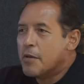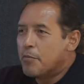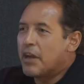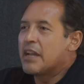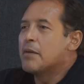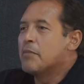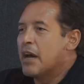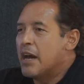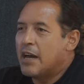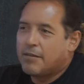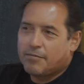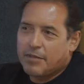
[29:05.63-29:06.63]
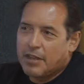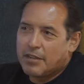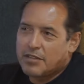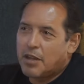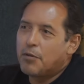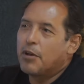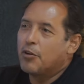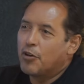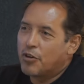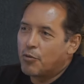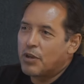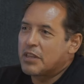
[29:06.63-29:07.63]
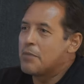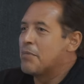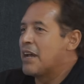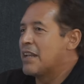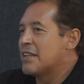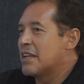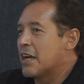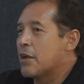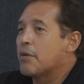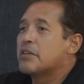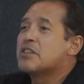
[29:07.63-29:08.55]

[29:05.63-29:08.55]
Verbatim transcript: Panama, El Salvador, Guatemala, Nicaragua.